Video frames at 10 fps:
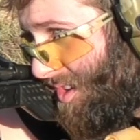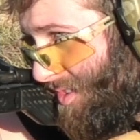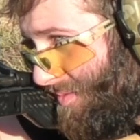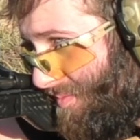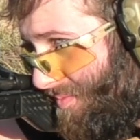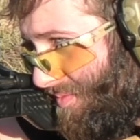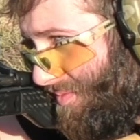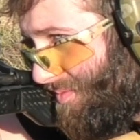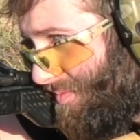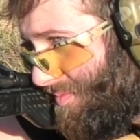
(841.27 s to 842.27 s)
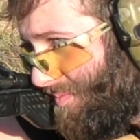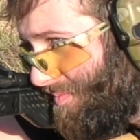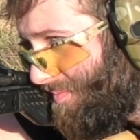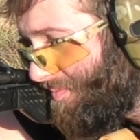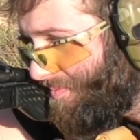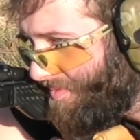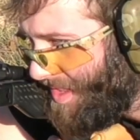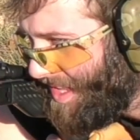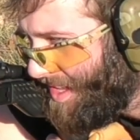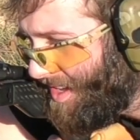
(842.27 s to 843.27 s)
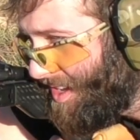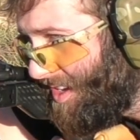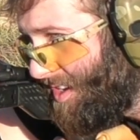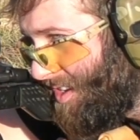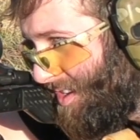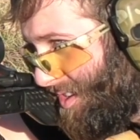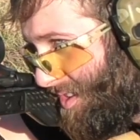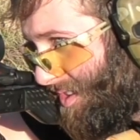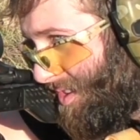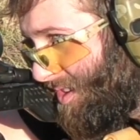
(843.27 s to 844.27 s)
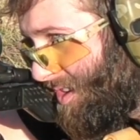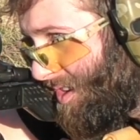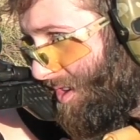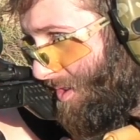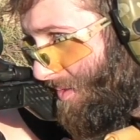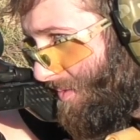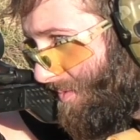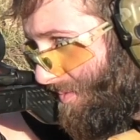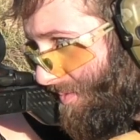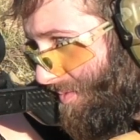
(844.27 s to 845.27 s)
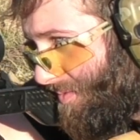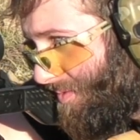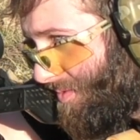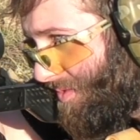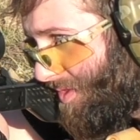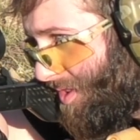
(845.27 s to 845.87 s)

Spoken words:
(no one is talking)